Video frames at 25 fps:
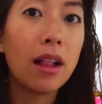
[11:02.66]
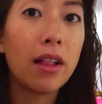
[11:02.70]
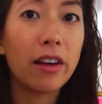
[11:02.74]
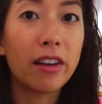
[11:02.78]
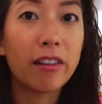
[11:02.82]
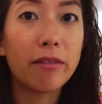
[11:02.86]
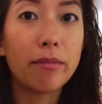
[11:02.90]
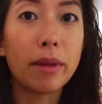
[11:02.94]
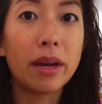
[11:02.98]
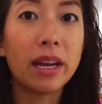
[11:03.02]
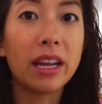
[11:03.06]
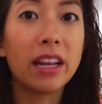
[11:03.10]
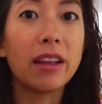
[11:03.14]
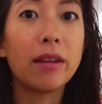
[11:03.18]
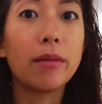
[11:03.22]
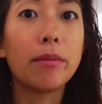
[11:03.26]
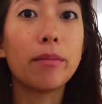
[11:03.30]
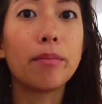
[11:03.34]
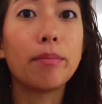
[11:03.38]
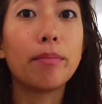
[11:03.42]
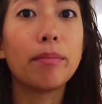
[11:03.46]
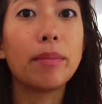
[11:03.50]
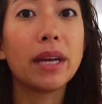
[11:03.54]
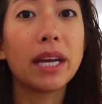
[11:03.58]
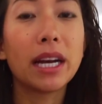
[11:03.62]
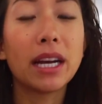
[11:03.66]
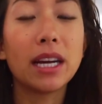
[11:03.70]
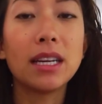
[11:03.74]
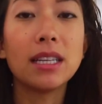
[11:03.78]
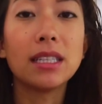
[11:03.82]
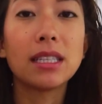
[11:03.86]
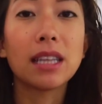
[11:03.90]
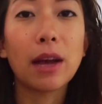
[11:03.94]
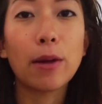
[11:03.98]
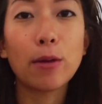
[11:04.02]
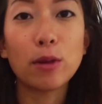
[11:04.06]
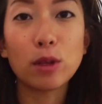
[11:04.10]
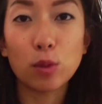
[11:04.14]
a lot of money
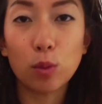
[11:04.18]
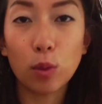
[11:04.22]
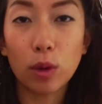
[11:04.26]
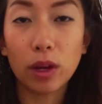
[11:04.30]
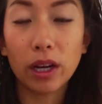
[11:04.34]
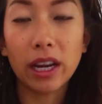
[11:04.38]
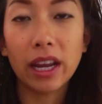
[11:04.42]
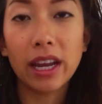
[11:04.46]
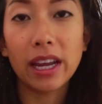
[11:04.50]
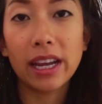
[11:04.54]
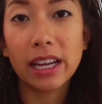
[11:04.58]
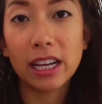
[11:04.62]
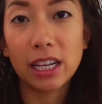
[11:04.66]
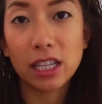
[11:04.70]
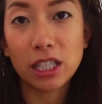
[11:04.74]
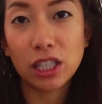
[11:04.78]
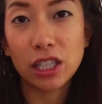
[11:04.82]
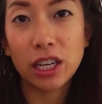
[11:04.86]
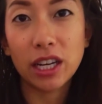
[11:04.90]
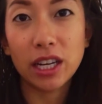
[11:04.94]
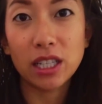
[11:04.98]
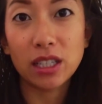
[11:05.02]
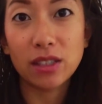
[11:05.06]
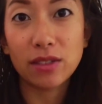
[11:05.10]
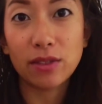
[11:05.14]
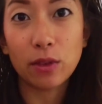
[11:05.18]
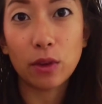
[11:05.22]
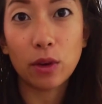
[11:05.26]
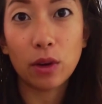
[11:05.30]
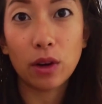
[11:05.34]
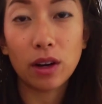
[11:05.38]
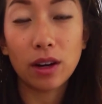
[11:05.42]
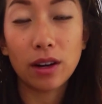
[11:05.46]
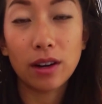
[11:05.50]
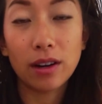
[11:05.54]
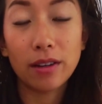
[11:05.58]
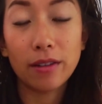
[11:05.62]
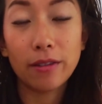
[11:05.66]
because I was working in exchange
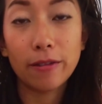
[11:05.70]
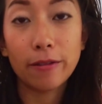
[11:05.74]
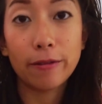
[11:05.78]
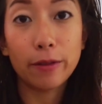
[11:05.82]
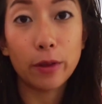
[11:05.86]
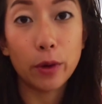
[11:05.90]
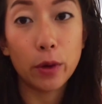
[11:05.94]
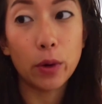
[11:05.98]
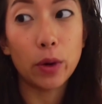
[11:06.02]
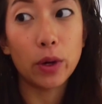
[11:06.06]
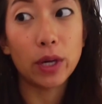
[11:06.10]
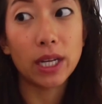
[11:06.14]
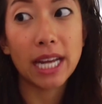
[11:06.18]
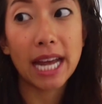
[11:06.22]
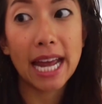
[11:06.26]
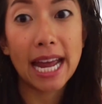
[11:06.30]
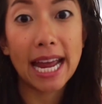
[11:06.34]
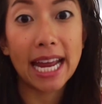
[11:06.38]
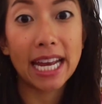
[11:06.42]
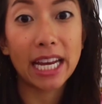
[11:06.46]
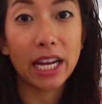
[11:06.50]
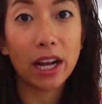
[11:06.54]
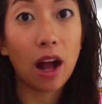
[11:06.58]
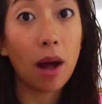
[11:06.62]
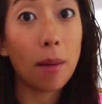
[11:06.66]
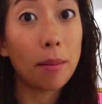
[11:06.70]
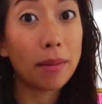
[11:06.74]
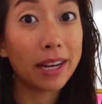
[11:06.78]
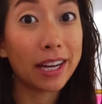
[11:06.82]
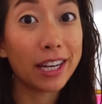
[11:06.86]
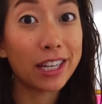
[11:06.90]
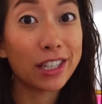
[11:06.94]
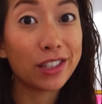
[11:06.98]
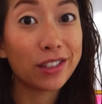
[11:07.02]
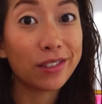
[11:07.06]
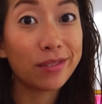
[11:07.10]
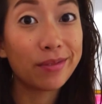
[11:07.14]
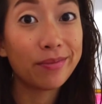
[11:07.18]
for food and
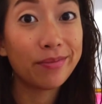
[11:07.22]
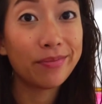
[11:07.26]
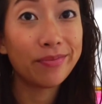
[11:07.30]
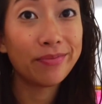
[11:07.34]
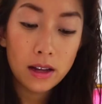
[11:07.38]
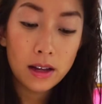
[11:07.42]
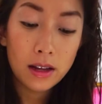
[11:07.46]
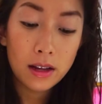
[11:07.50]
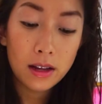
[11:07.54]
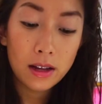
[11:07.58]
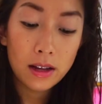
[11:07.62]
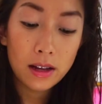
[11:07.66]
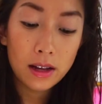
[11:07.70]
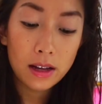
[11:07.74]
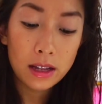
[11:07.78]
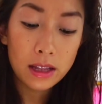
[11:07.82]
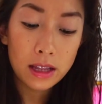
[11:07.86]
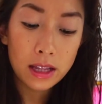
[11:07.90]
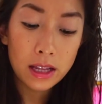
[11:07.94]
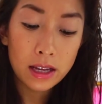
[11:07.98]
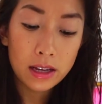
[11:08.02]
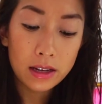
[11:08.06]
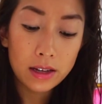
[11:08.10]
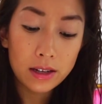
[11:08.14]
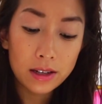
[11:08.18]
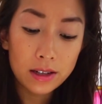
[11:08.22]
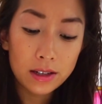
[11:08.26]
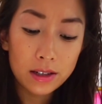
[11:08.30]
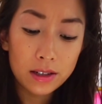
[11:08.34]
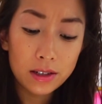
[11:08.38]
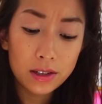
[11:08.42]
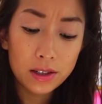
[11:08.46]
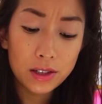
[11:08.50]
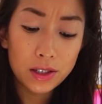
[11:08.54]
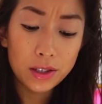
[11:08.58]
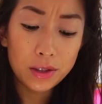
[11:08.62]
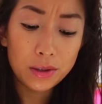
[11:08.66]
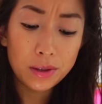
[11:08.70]
accommodation. And then
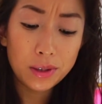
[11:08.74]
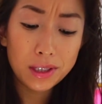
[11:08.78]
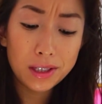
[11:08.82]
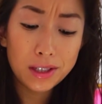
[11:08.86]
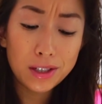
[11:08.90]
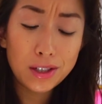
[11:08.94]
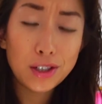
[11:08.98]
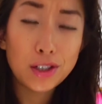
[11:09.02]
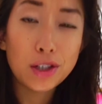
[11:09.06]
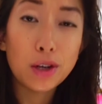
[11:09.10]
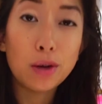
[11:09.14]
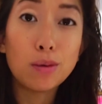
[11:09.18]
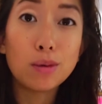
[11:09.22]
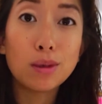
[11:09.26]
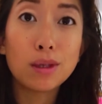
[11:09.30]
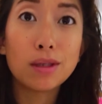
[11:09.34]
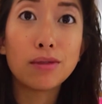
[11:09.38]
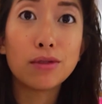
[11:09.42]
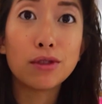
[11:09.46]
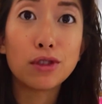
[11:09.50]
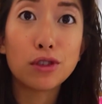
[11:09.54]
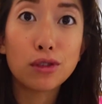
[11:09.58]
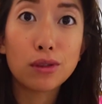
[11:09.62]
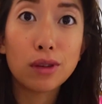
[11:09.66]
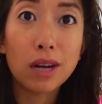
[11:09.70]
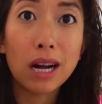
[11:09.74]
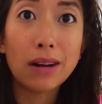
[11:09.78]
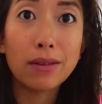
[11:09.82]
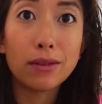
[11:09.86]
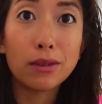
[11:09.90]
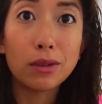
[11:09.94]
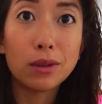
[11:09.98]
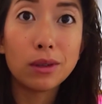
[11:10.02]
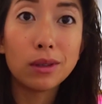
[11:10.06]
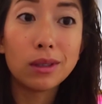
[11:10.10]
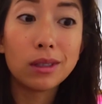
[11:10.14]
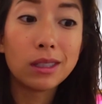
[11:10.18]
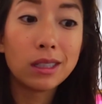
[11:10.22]
do's and don'ts of
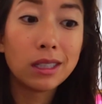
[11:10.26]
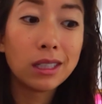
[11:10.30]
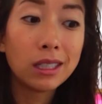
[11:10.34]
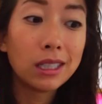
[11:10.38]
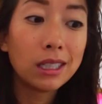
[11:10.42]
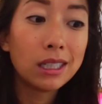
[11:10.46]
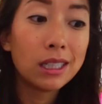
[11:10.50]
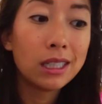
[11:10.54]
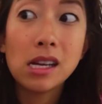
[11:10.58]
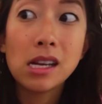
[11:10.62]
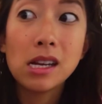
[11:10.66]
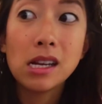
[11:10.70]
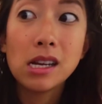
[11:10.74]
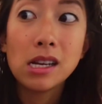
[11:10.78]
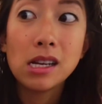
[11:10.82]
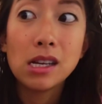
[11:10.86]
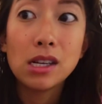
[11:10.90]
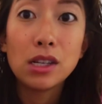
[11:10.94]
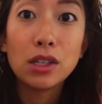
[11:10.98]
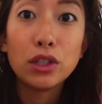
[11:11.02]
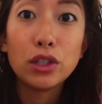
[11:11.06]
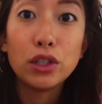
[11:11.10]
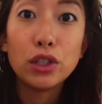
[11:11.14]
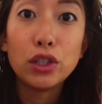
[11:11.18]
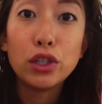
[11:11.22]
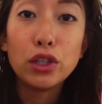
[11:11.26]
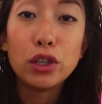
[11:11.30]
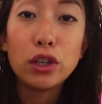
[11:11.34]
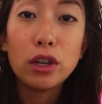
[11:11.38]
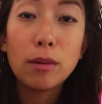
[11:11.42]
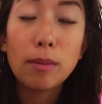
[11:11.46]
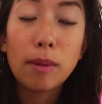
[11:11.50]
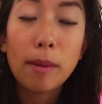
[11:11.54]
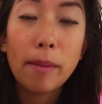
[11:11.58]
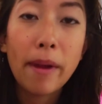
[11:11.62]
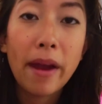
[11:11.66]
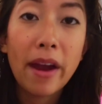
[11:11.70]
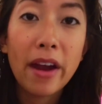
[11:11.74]
travel. Do
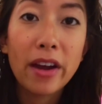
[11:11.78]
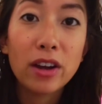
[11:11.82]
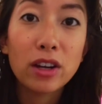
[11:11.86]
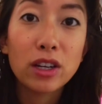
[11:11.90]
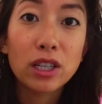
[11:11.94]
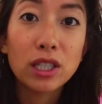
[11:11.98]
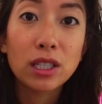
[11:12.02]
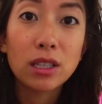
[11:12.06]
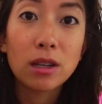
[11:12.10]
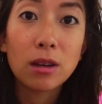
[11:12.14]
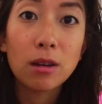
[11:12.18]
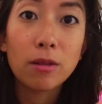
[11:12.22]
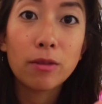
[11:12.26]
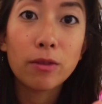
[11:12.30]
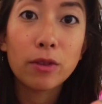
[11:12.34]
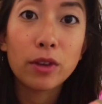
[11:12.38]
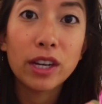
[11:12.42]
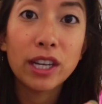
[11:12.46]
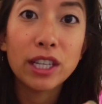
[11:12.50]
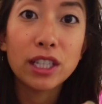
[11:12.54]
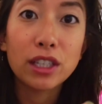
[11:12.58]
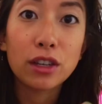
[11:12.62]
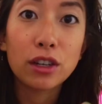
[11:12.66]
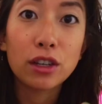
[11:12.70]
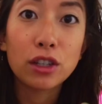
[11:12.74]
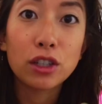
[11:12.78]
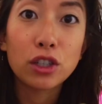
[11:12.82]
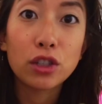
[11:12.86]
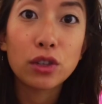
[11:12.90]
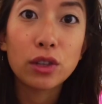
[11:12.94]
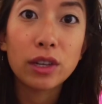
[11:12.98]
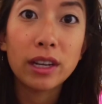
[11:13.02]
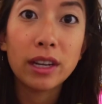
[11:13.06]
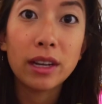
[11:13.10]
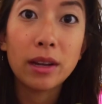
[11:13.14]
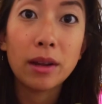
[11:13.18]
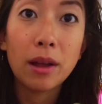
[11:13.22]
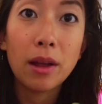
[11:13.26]
prepare yourself for each
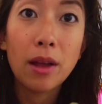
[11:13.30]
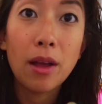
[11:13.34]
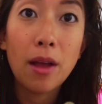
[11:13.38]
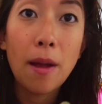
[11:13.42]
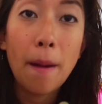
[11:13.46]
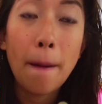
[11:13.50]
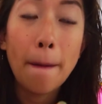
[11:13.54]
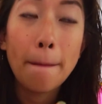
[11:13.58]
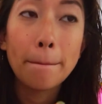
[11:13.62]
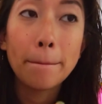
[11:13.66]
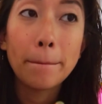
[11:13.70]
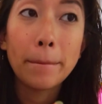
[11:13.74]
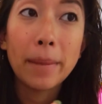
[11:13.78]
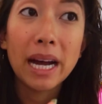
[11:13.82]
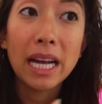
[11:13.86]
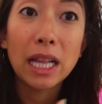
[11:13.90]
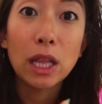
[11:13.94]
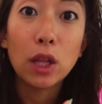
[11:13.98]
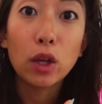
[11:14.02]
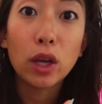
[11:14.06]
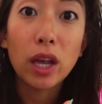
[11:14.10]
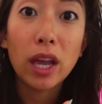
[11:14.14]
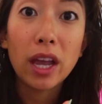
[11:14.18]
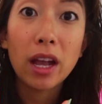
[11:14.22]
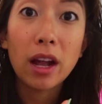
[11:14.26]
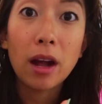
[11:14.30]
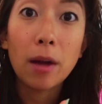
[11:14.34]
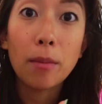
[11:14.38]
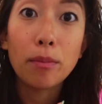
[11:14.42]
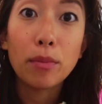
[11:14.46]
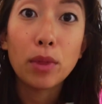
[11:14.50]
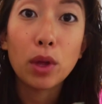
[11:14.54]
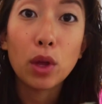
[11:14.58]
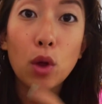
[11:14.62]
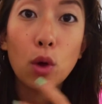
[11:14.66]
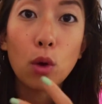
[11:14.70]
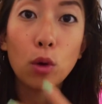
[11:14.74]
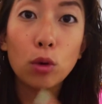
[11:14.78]
country by looking up
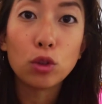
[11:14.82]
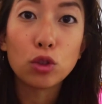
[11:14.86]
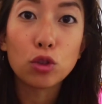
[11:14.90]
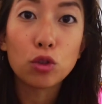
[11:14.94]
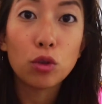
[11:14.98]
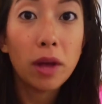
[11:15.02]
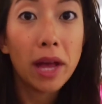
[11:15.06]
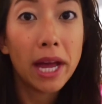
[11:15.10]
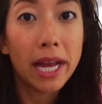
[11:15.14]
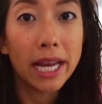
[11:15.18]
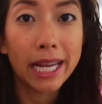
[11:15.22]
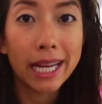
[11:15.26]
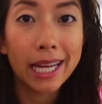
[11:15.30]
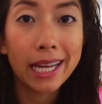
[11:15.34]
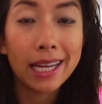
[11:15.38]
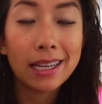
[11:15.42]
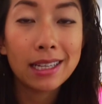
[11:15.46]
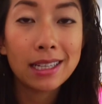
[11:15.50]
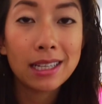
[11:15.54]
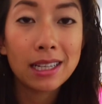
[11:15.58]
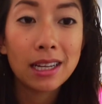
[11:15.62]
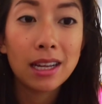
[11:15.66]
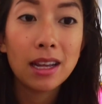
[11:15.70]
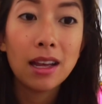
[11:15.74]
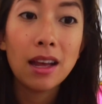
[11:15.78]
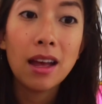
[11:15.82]
the cultural etiquette,